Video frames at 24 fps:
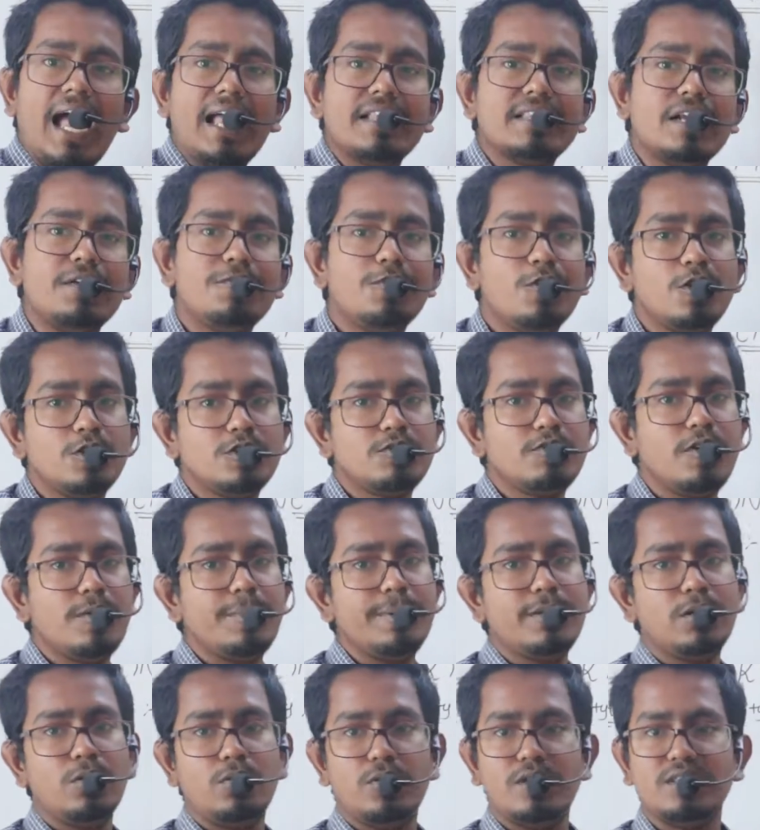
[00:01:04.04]
and that force will
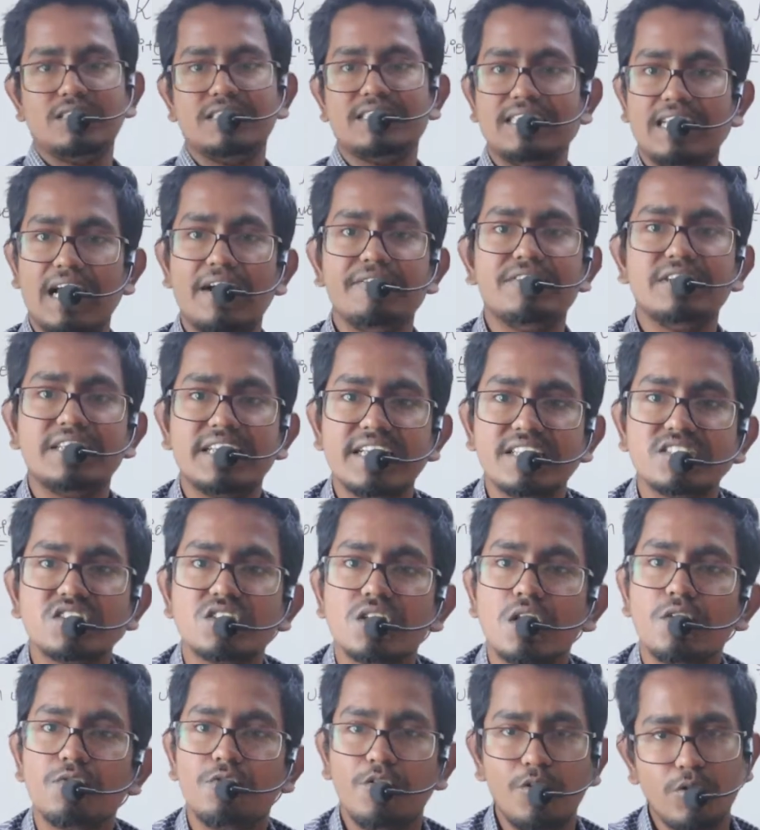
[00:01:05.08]
be known as
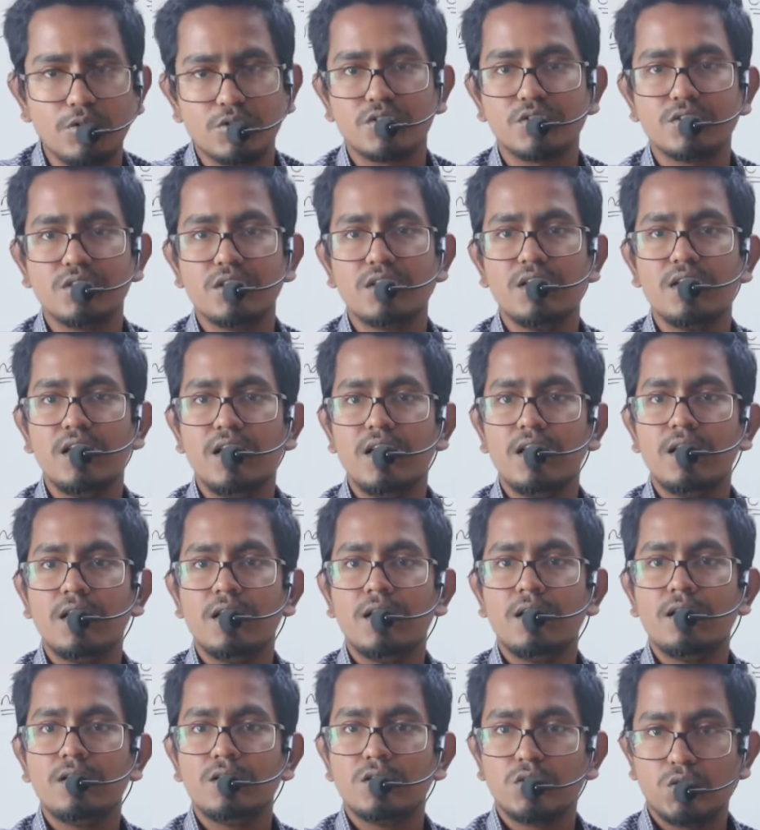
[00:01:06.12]
gravitational force.
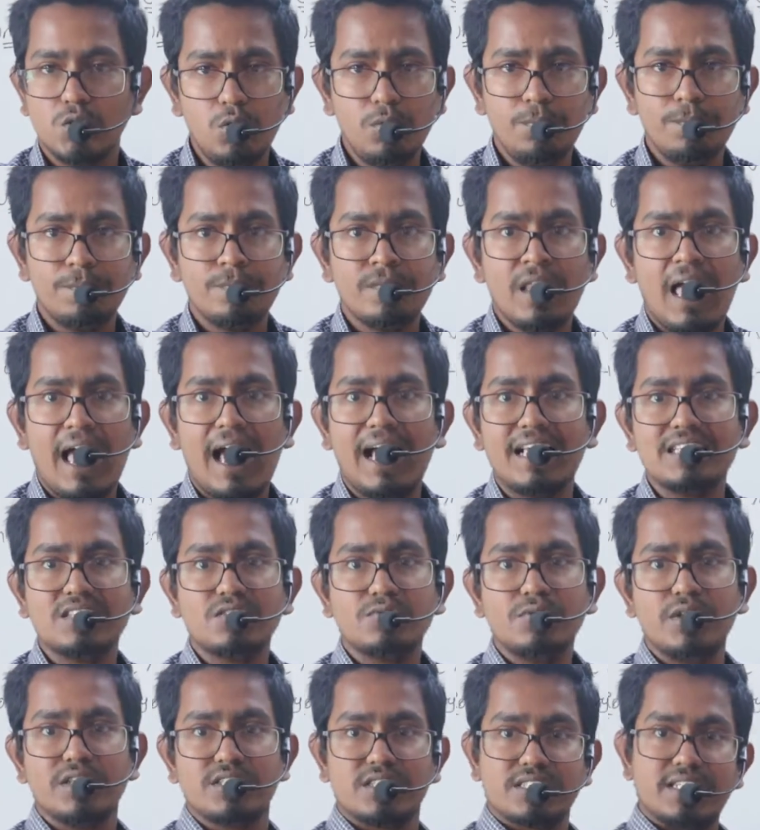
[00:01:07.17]
So as
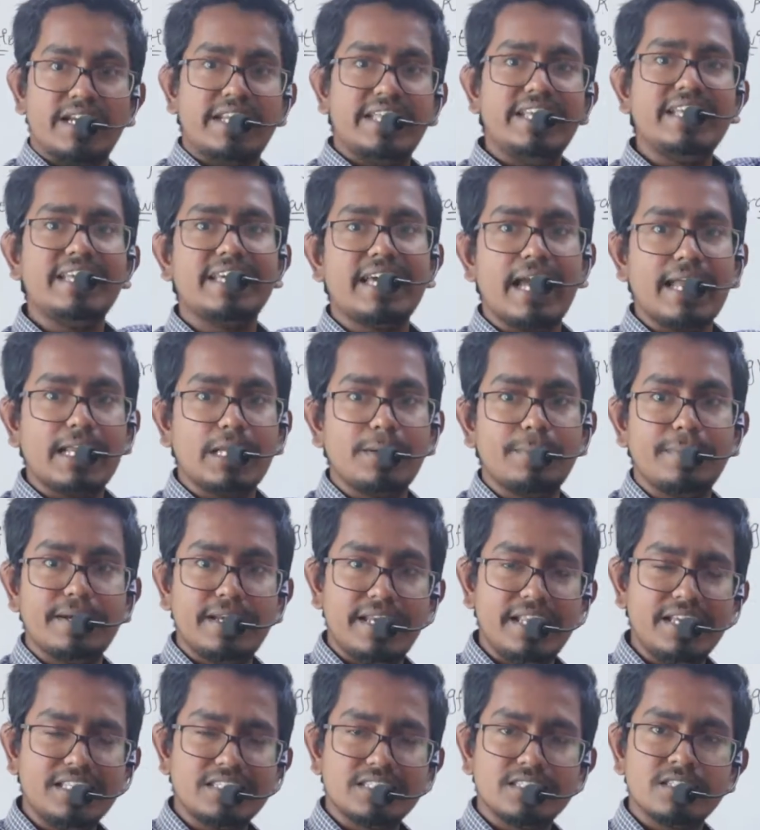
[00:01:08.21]
we are studying
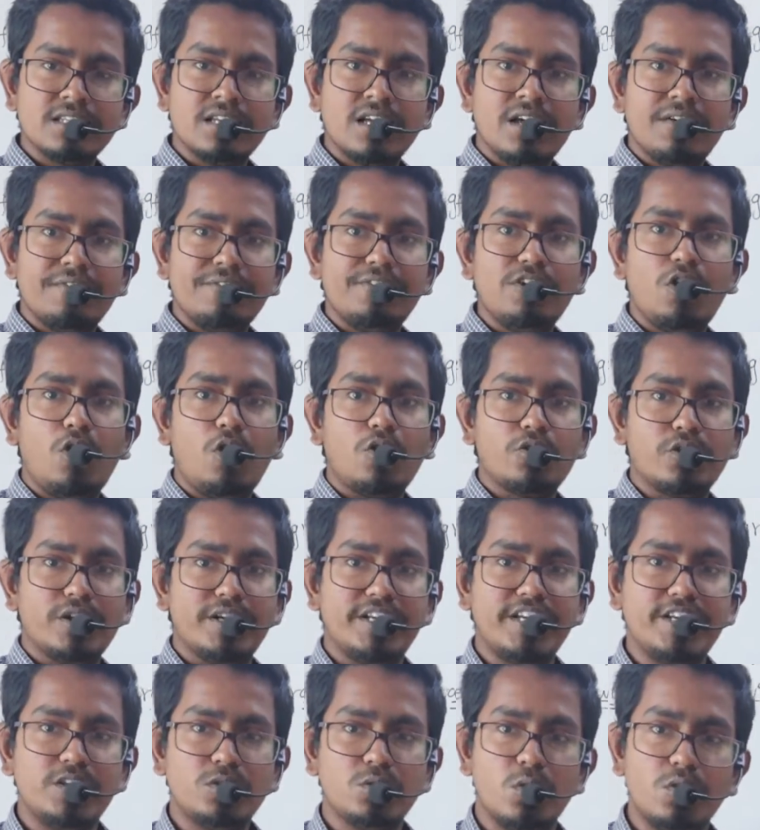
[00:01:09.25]
kinematics, we
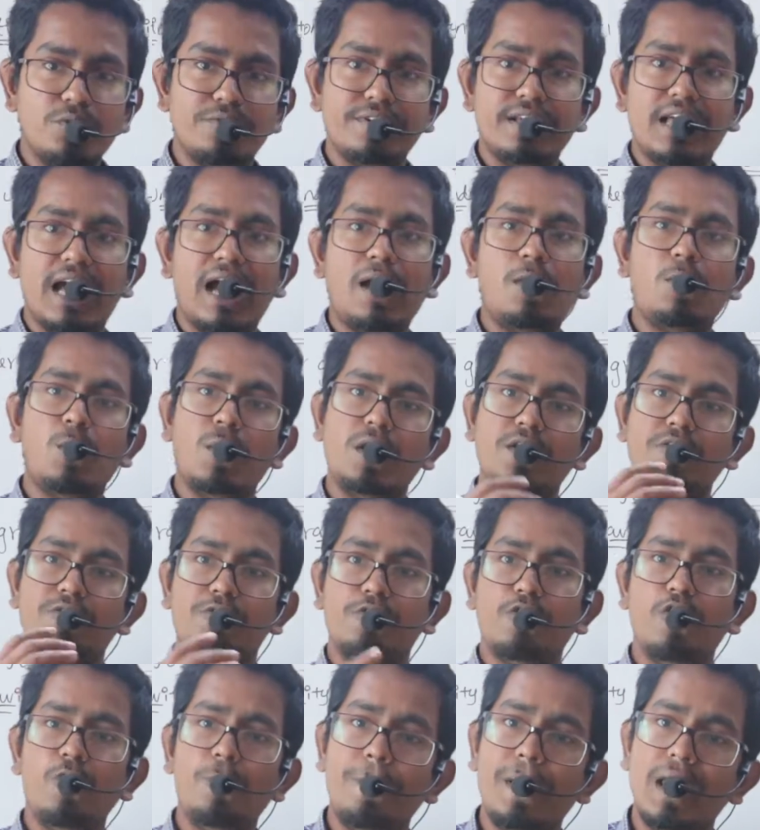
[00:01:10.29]
already told we have only
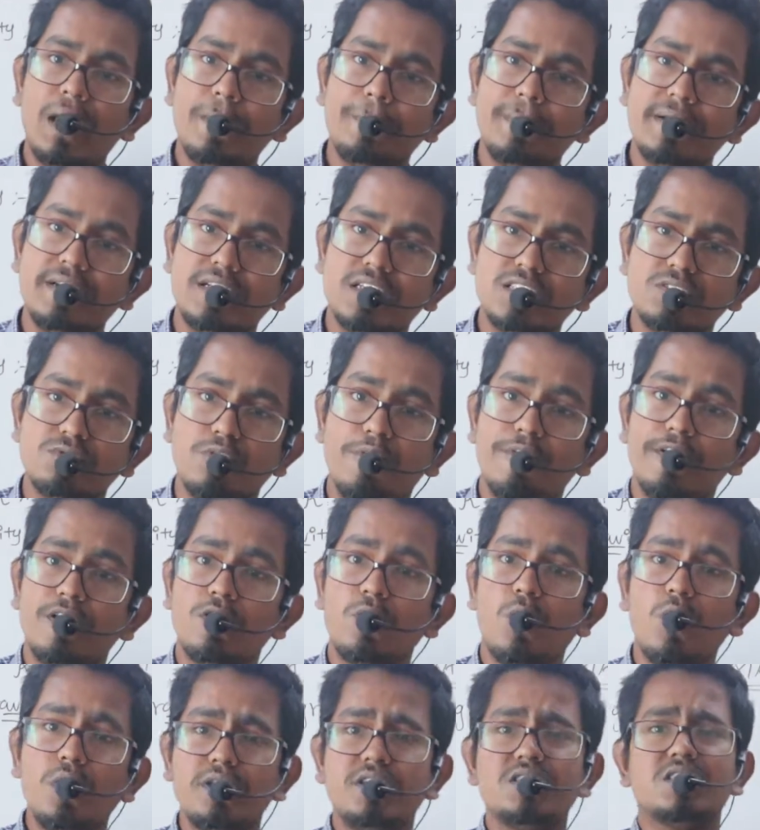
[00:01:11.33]
4 parameters. We will
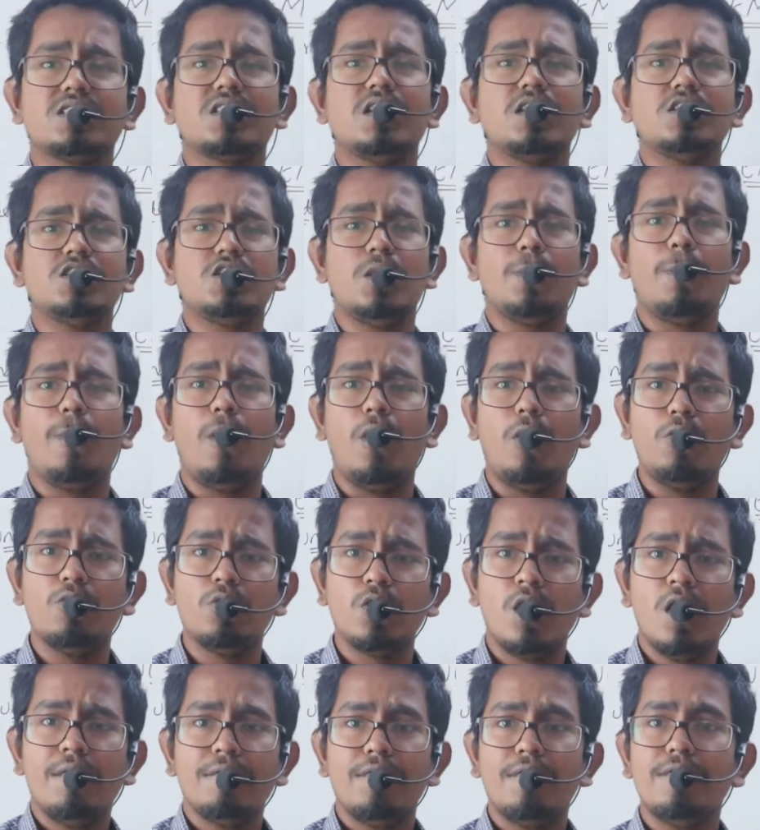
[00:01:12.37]
not discuss about
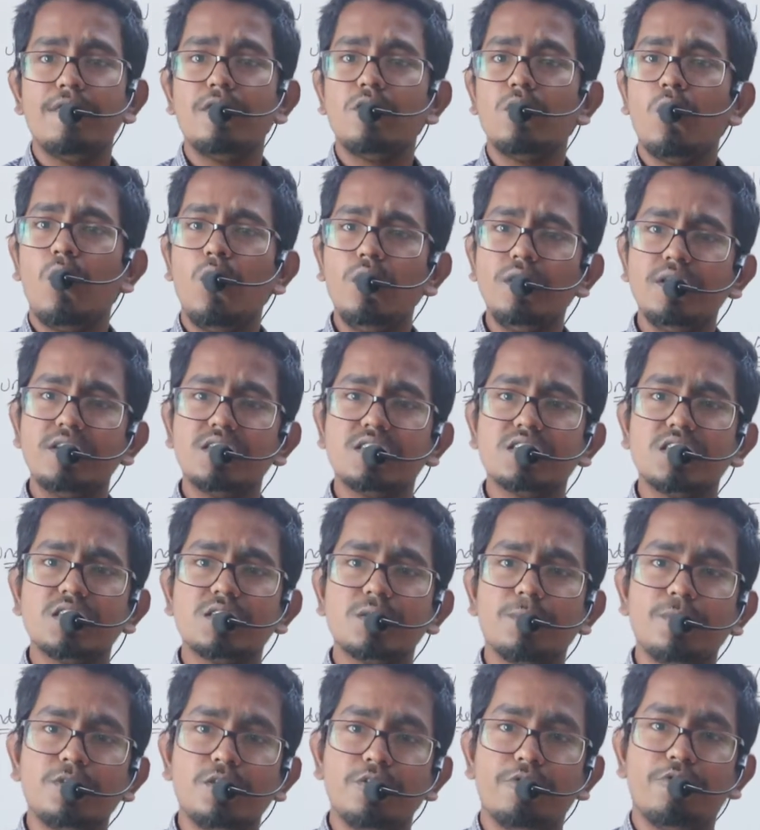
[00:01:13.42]

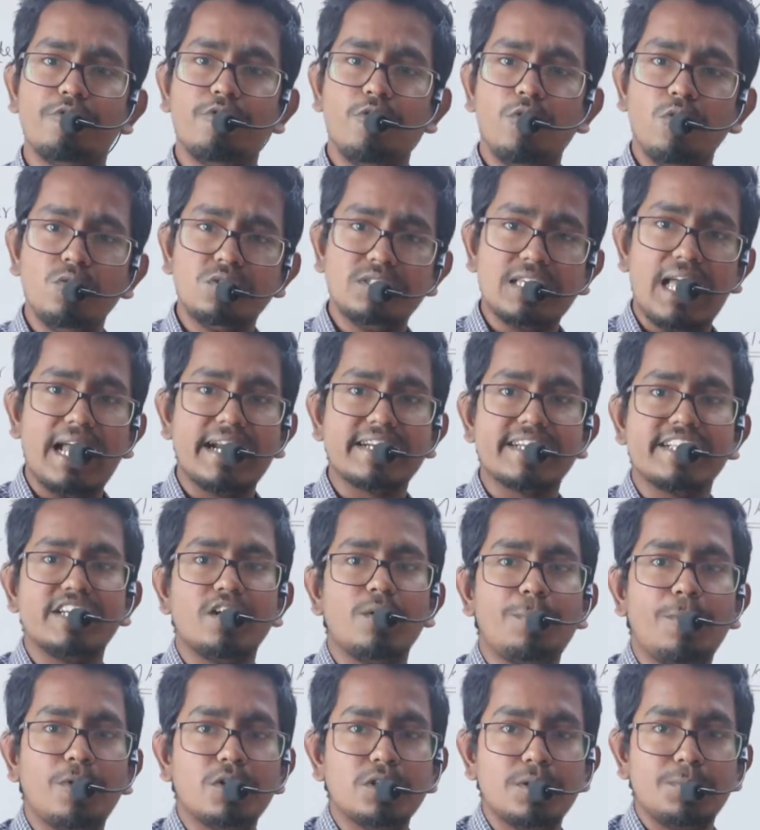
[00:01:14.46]
the force acting
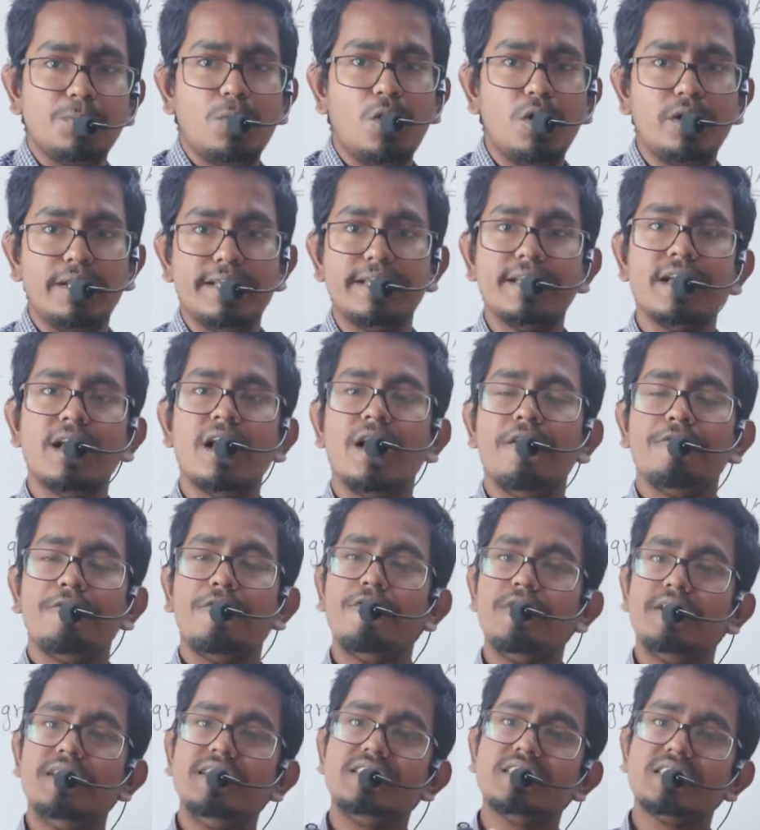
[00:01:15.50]
upon the body. We
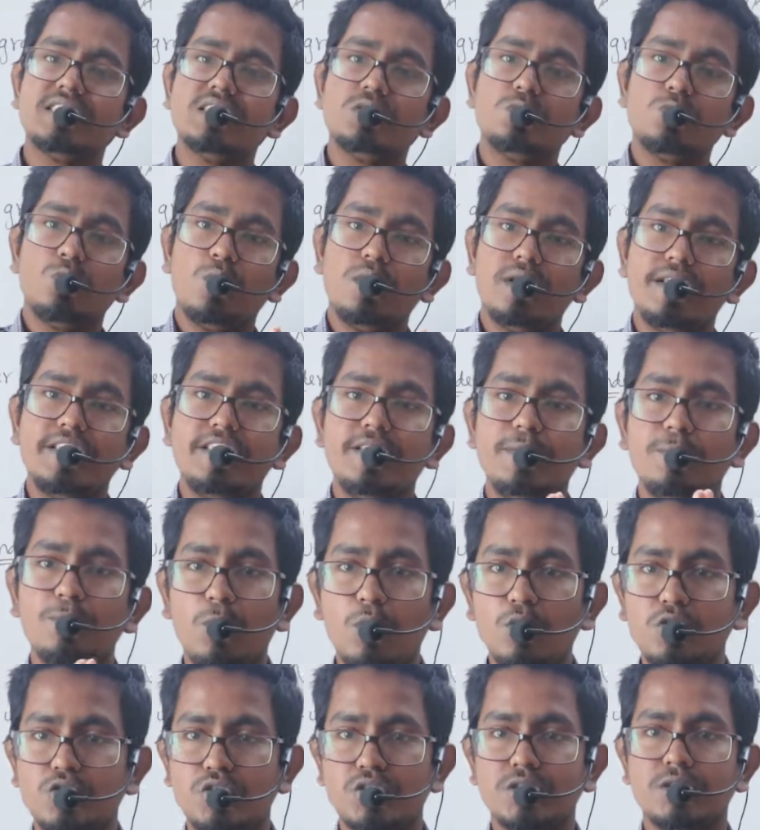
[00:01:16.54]
will discuss only the
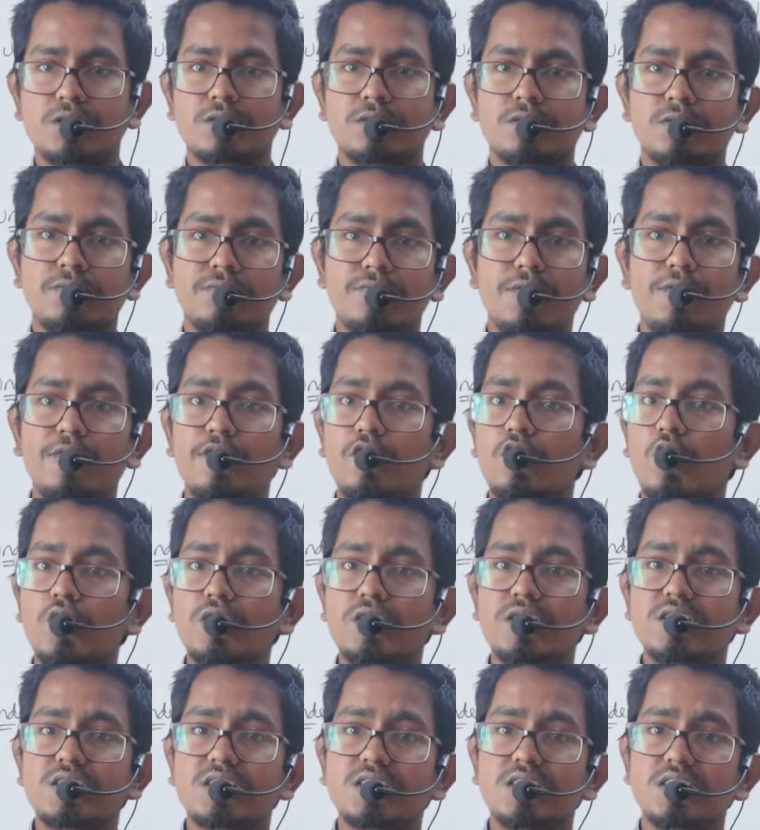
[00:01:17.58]
motion. We will
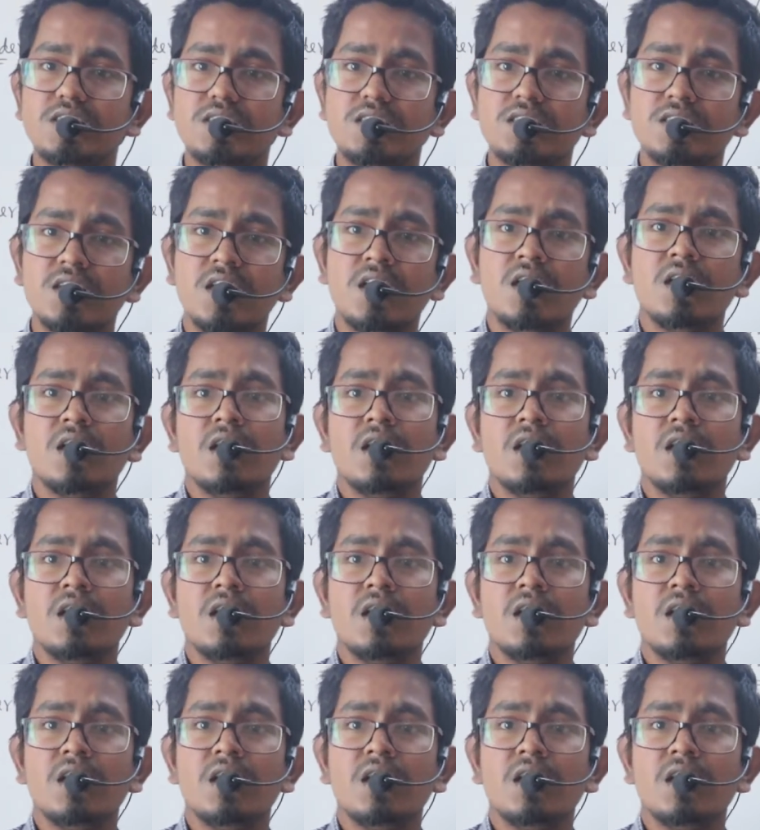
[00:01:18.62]
not discuss